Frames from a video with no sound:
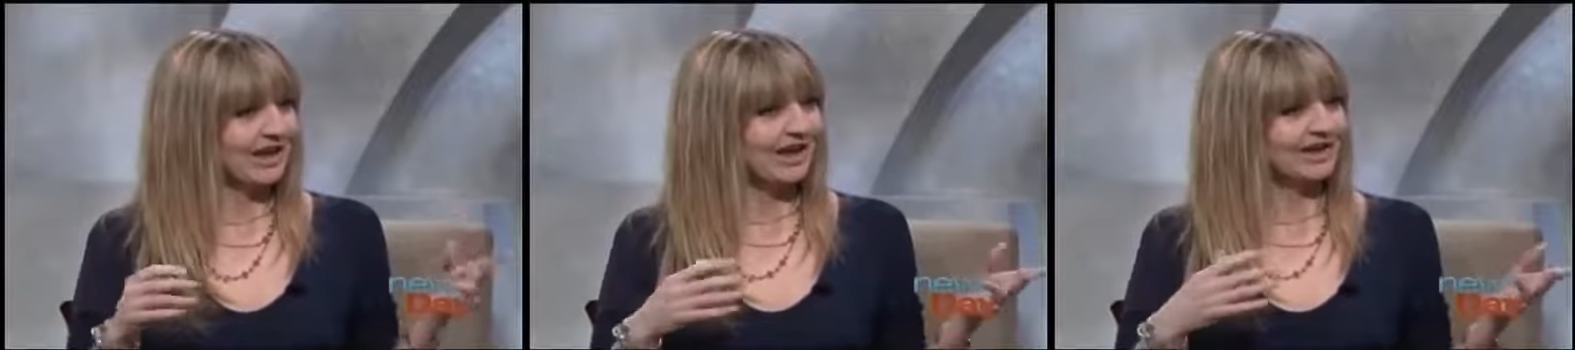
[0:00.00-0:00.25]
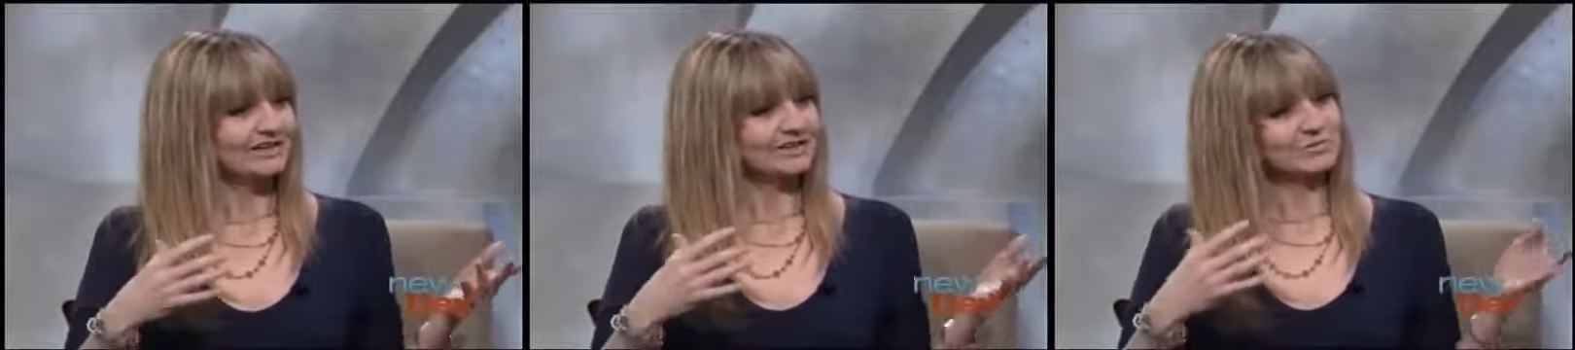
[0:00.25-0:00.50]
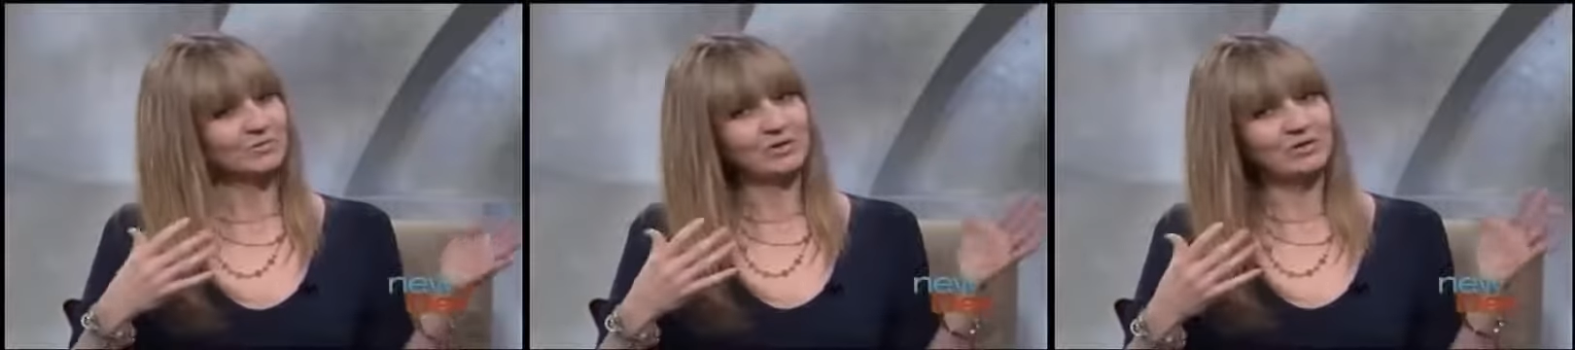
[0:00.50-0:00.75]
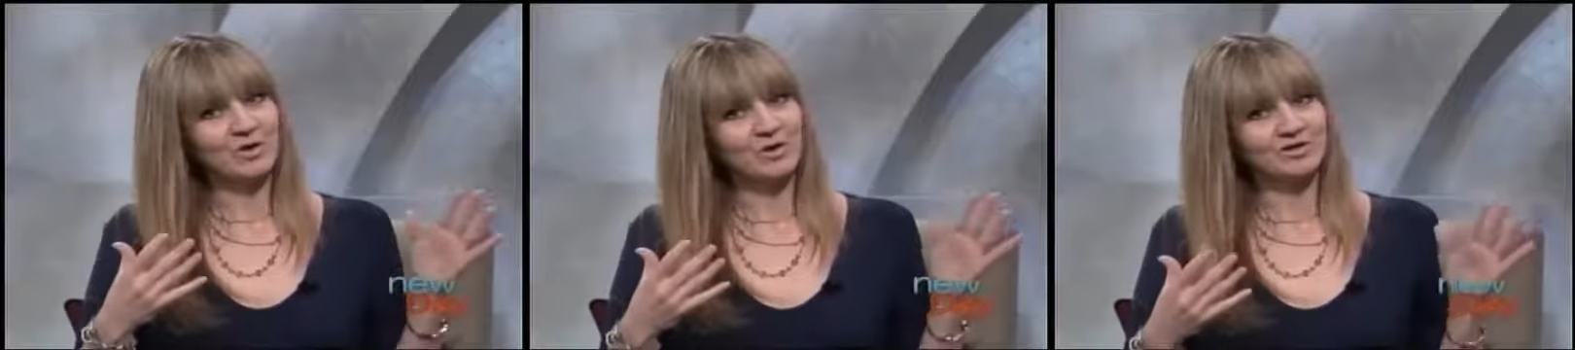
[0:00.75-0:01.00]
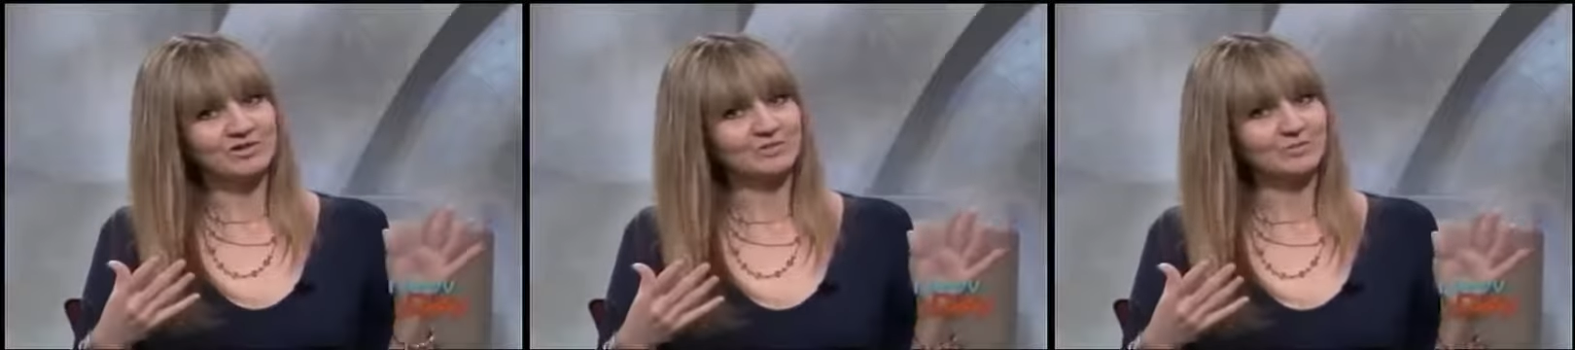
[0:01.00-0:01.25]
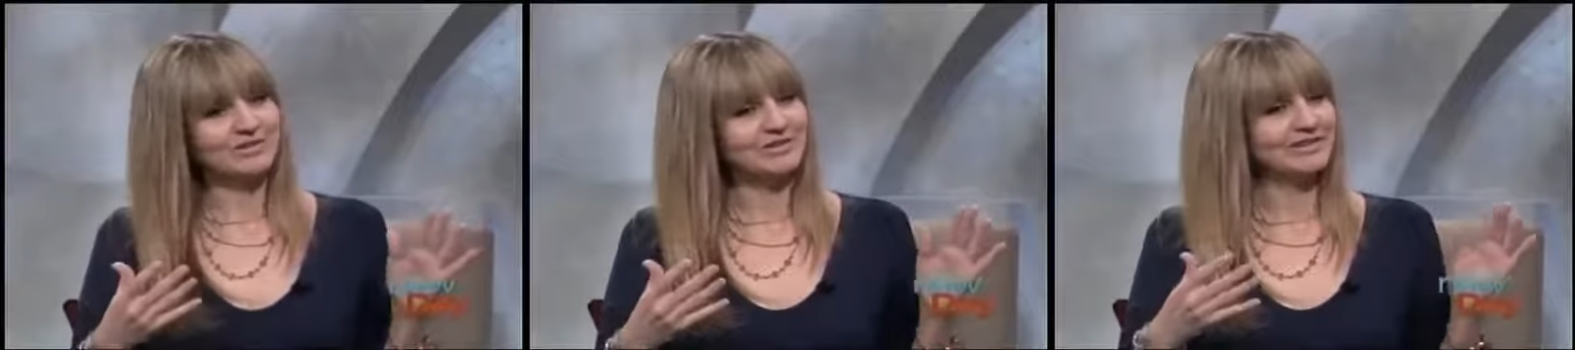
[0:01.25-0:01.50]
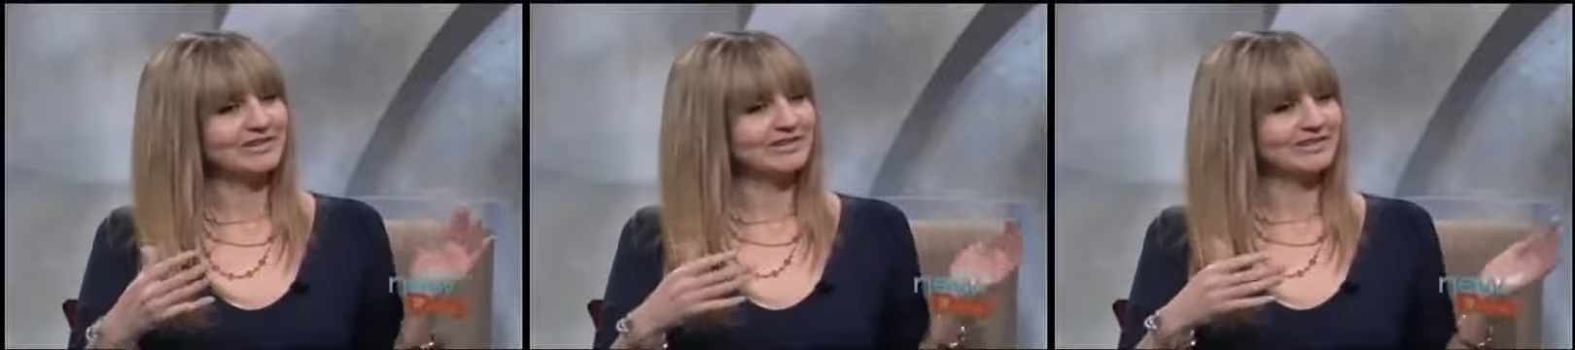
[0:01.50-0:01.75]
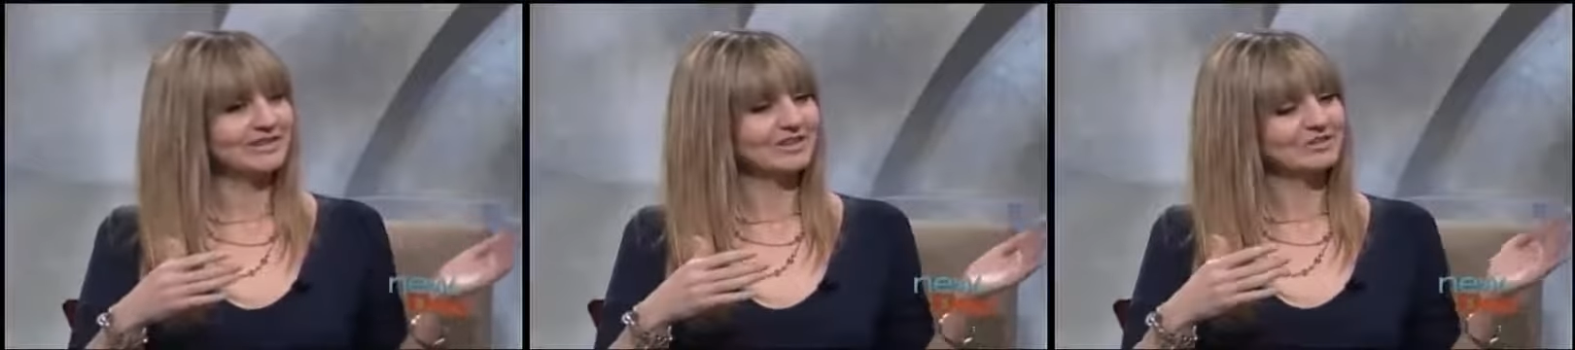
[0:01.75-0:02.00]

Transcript: As we've all experienced,